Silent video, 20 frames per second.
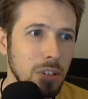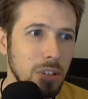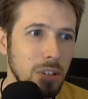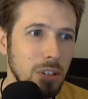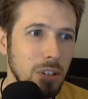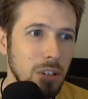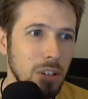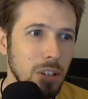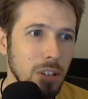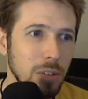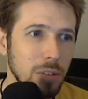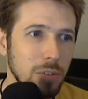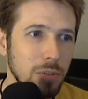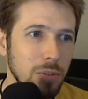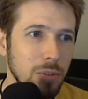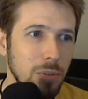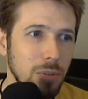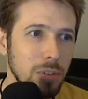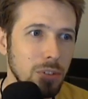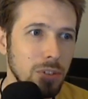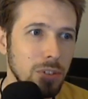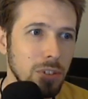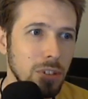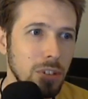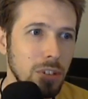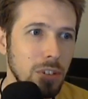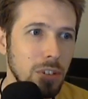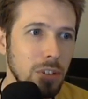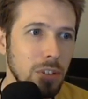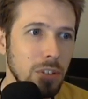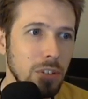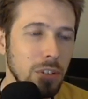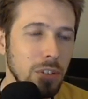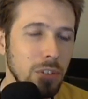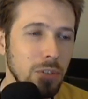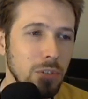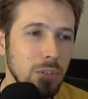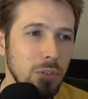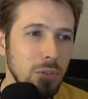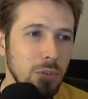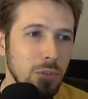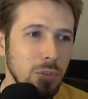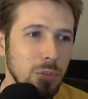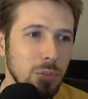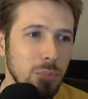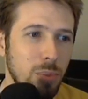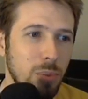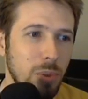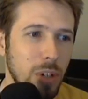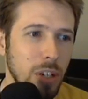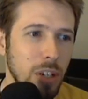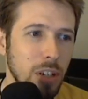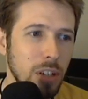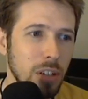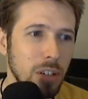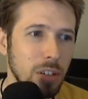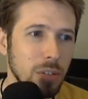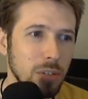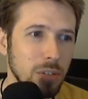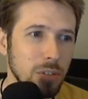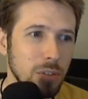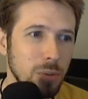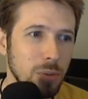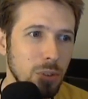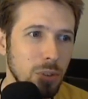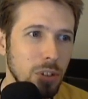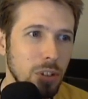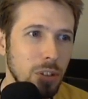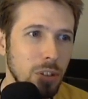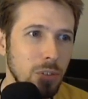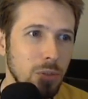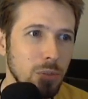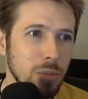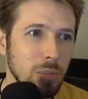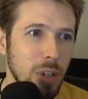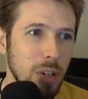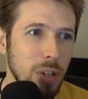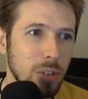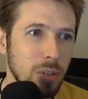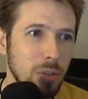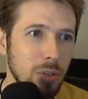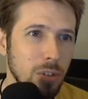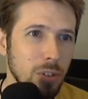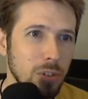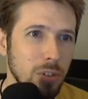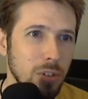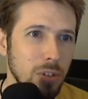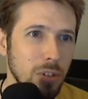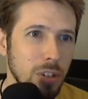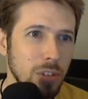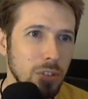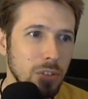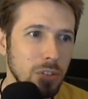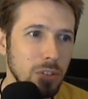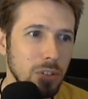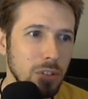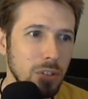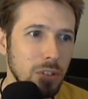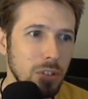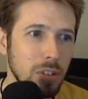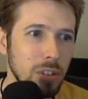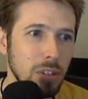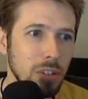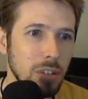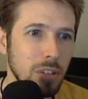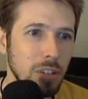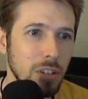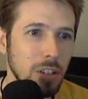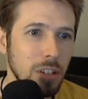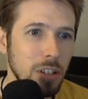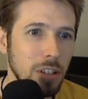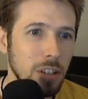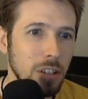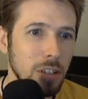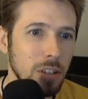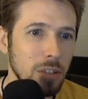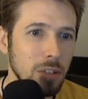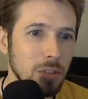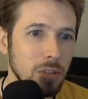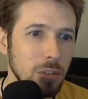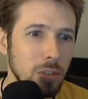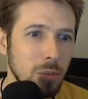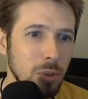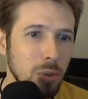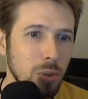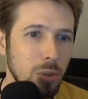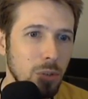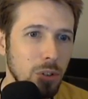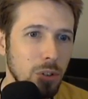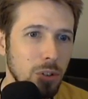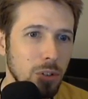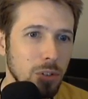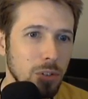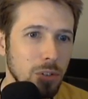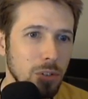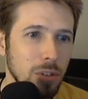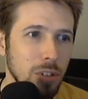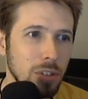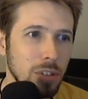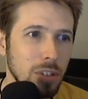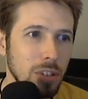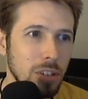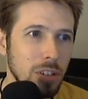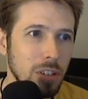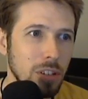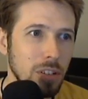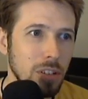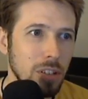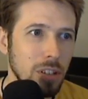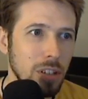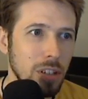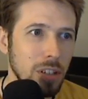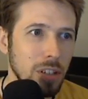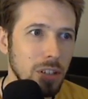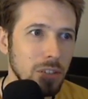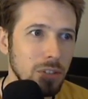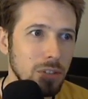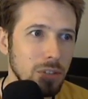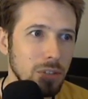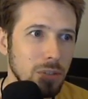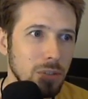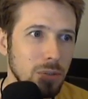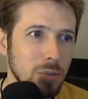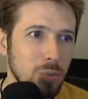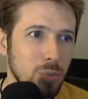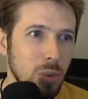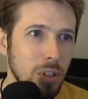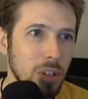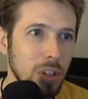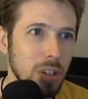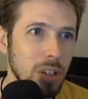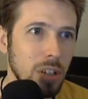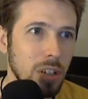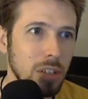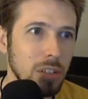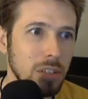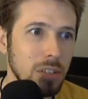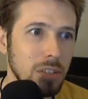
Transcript: Alright, let's throw this in here. It does use brown, so we can use Mountain Crusher. That's a good thing. So I'm going to go over here and select Titan class. So why not?